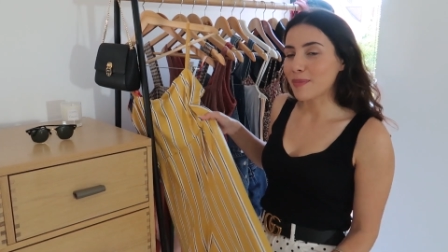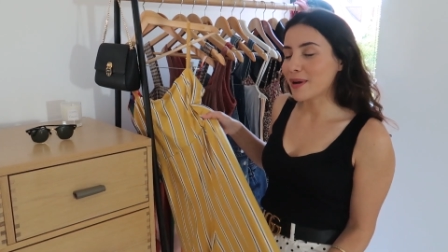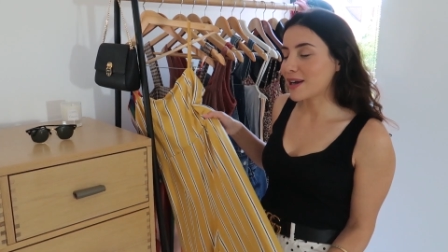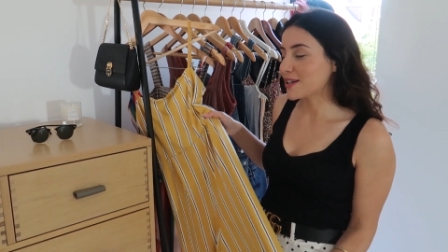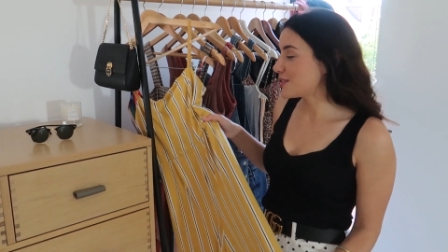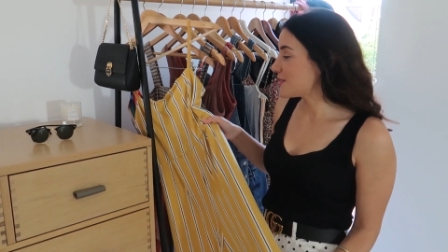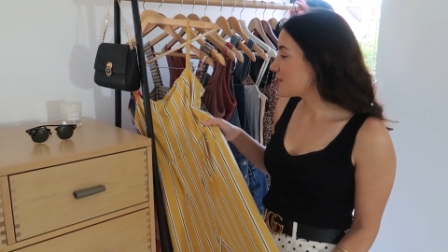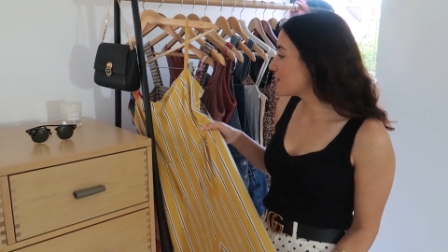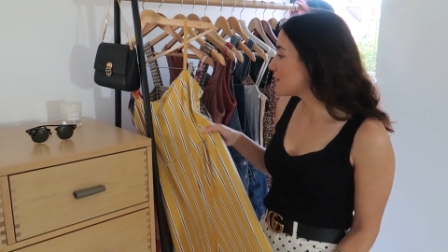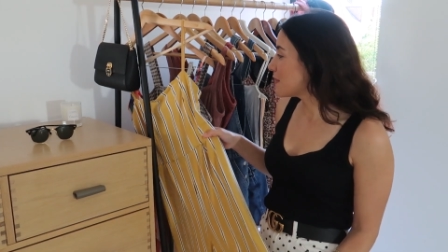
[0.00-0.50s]
but I
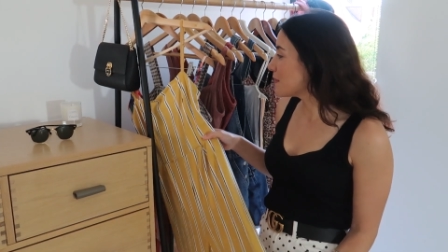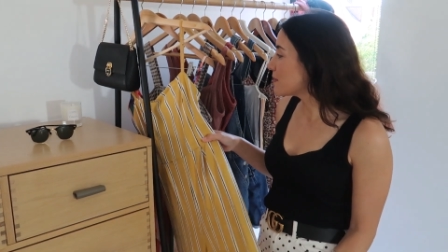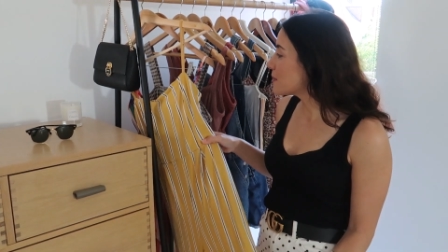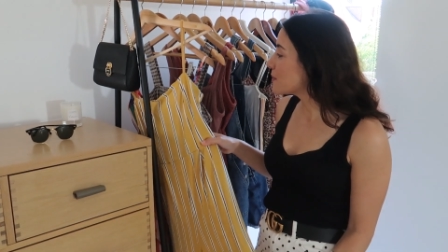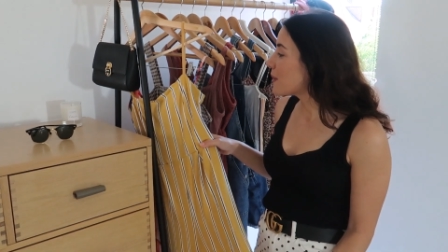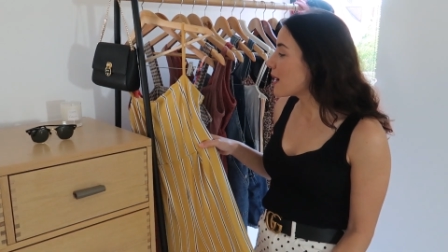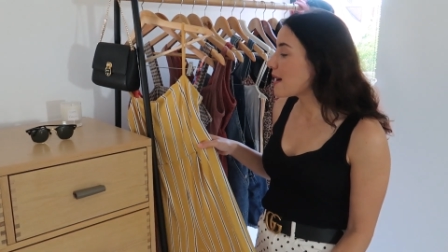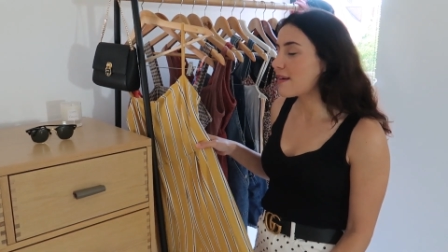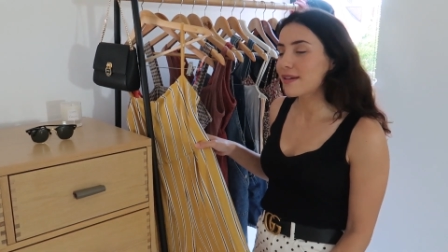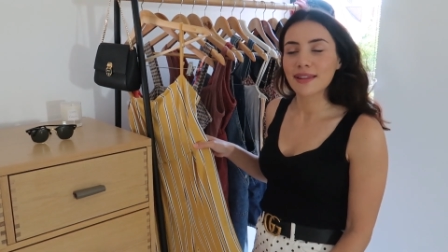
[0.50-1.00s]
do remember
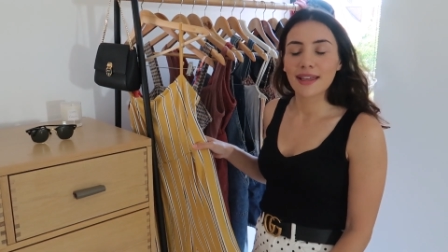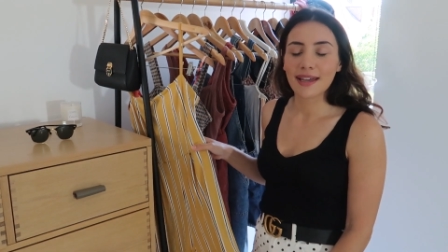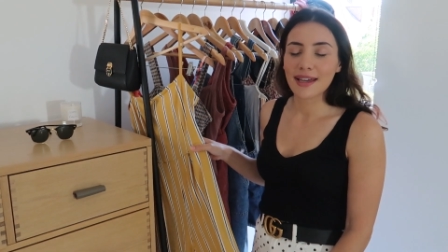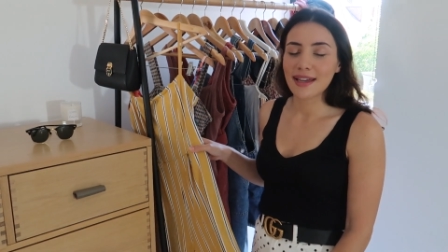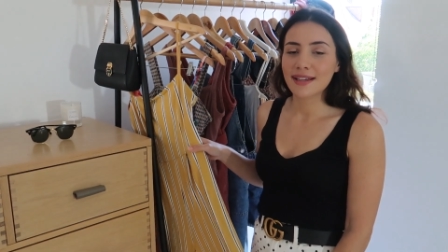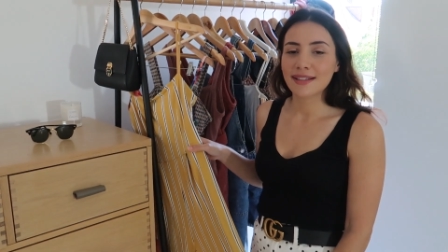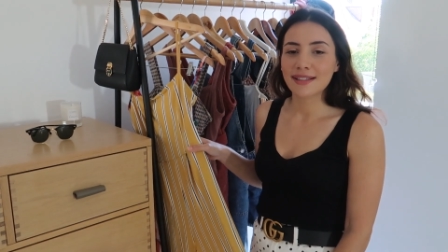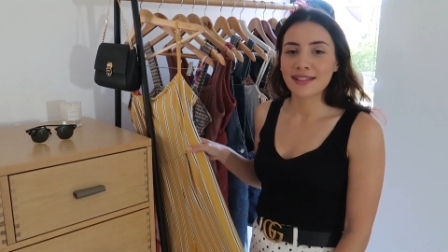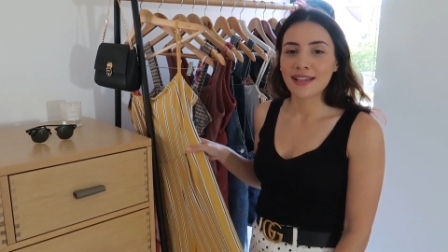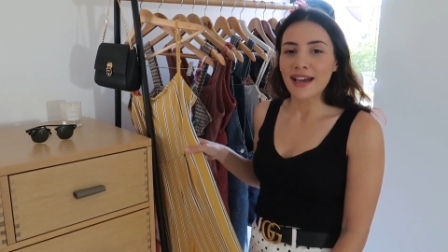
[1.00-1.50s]
wearing
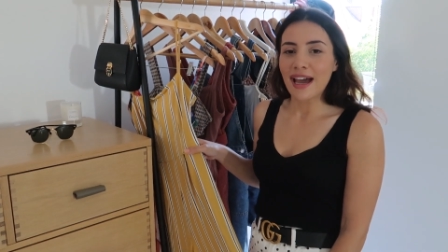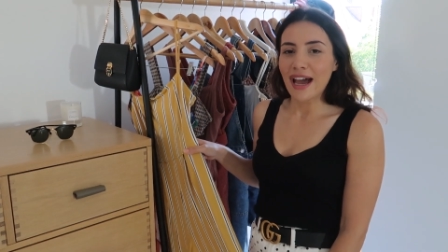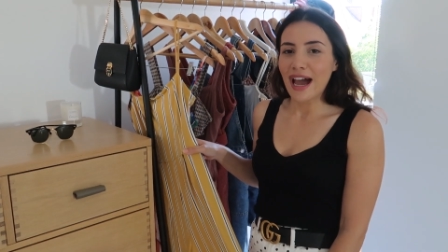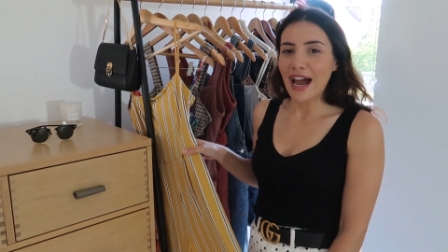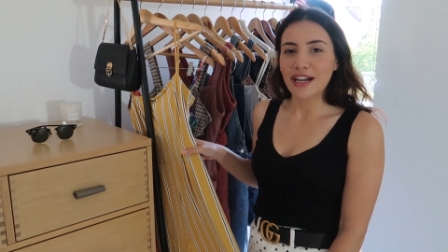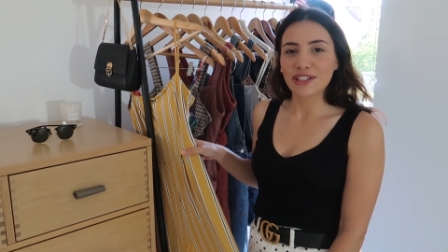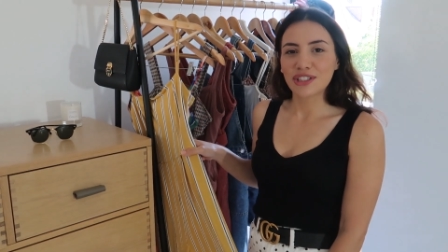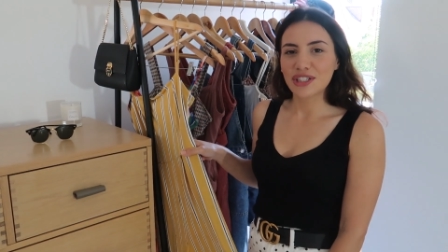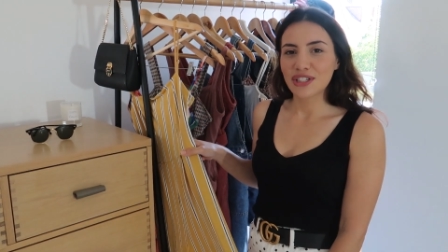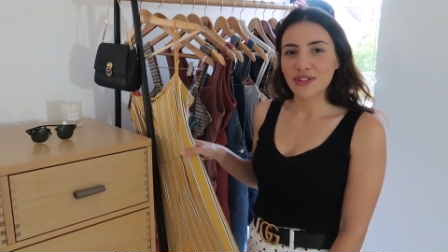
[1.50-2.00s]
this
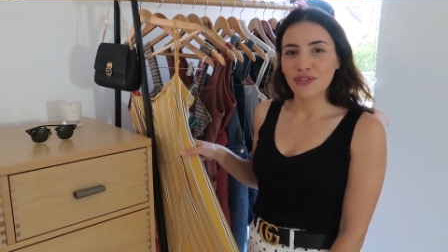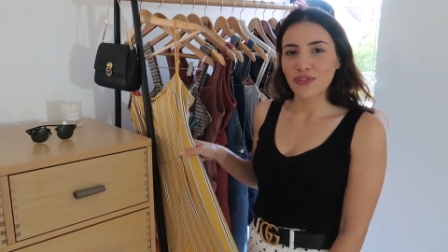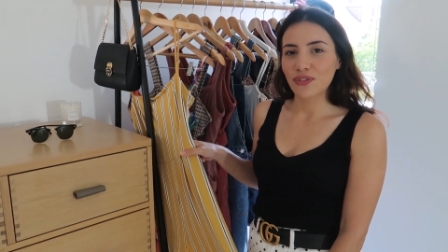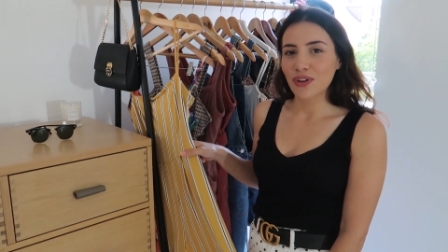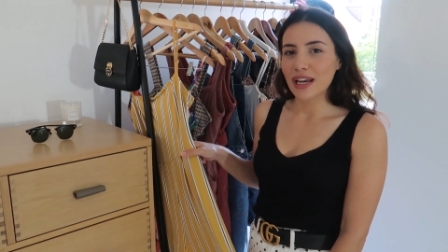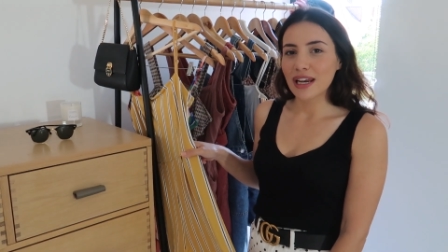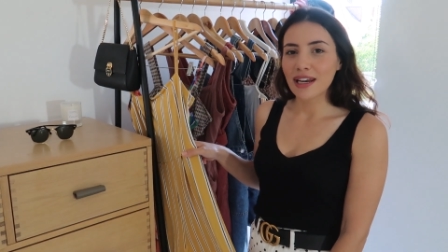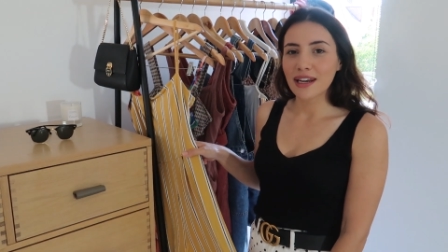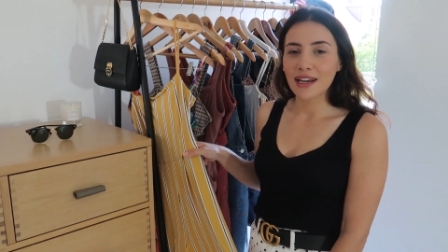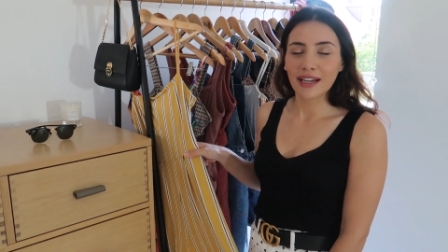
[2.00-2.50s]
and just
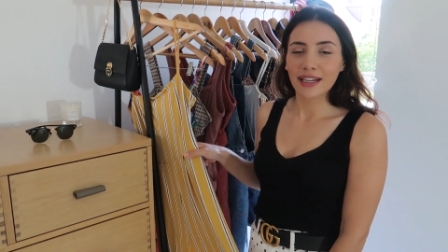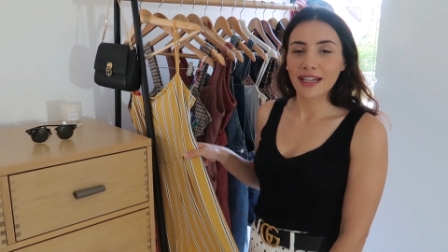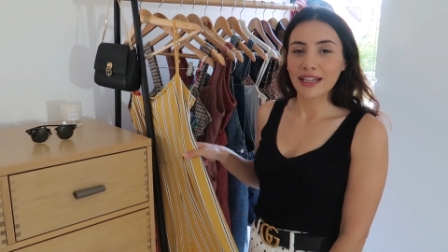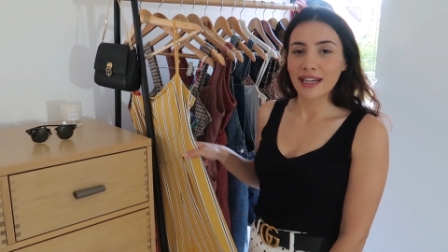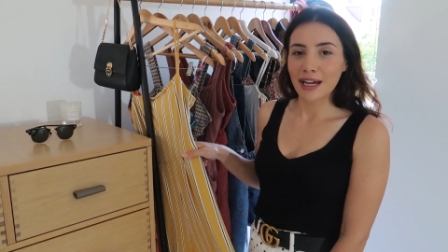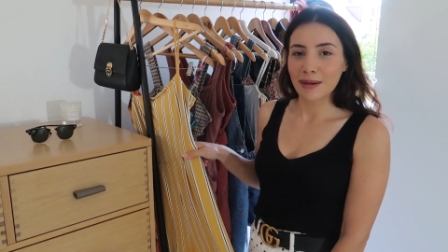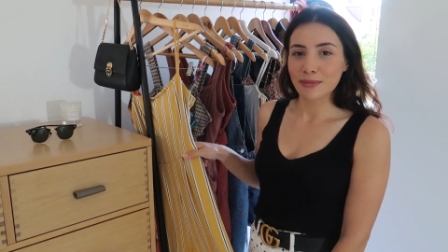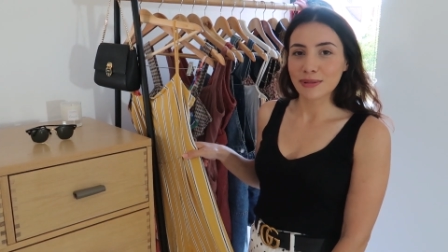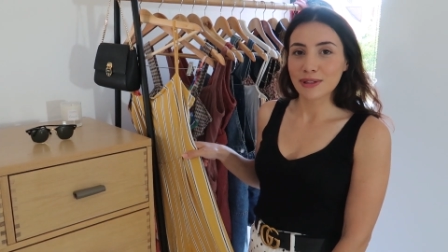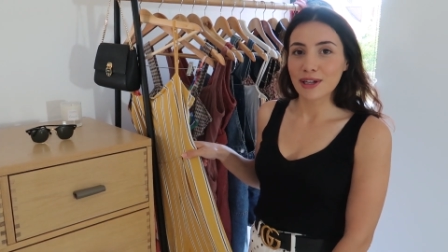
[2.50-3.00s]
feeling like an
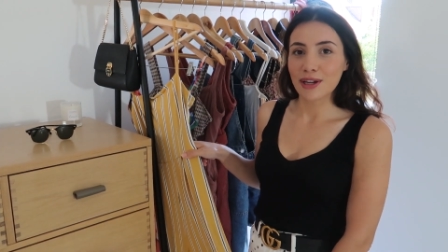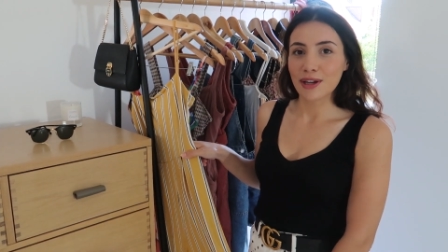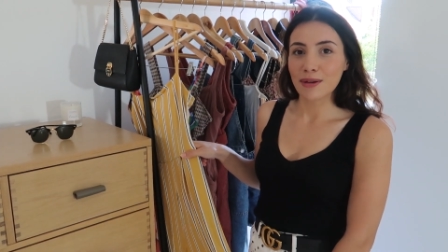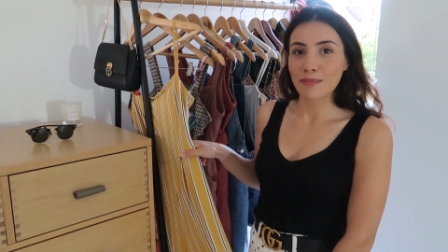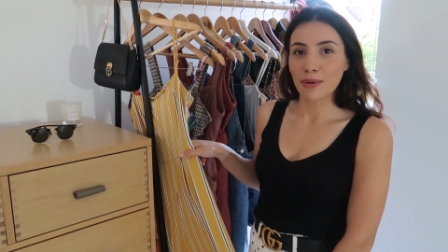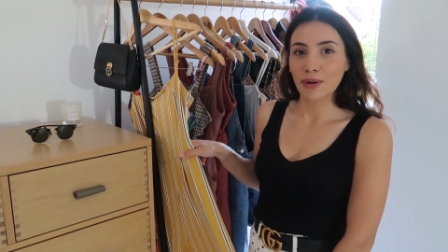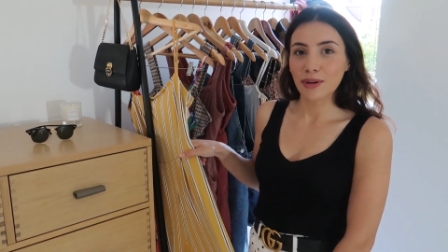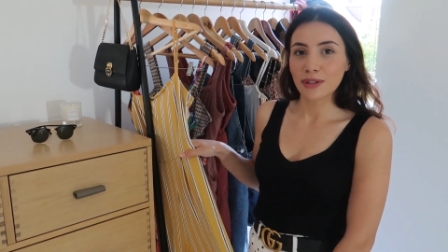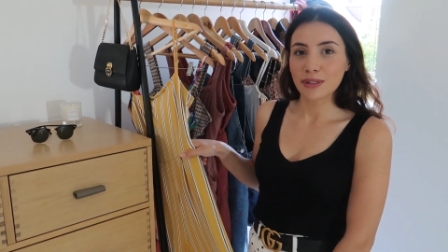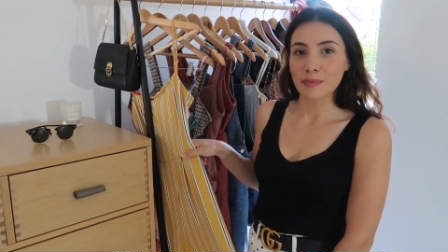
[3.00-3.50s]

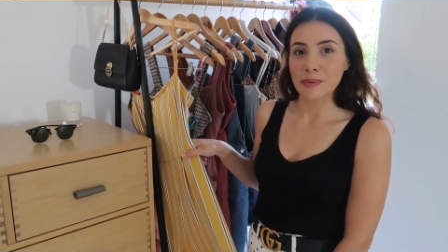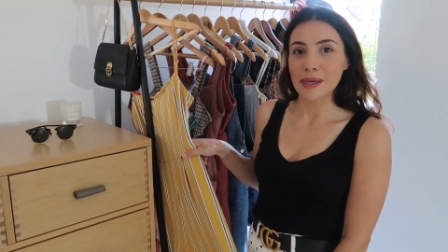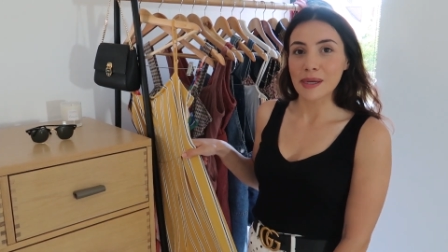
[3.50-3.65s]
absolute boss